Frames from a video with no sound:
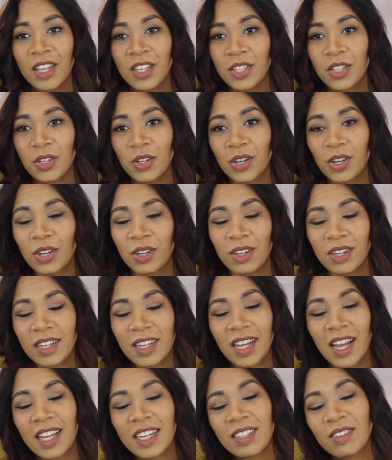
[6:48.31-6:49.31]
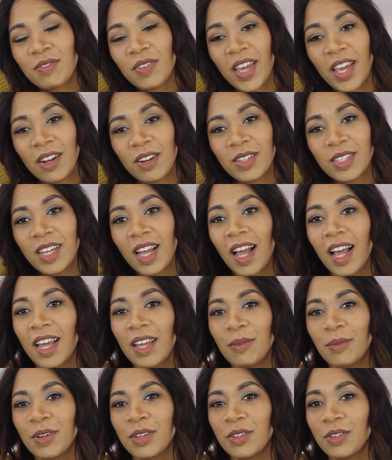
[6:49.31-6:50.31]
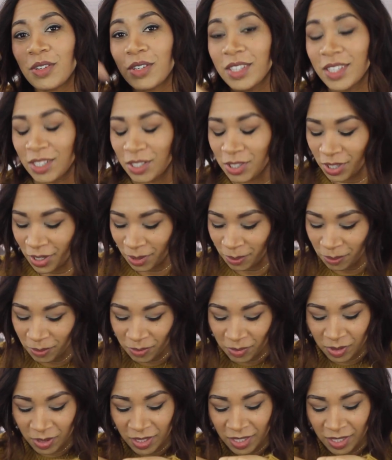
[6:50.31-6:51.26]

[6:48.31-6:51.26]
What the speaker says: your kind of hair tie when you go to the gym.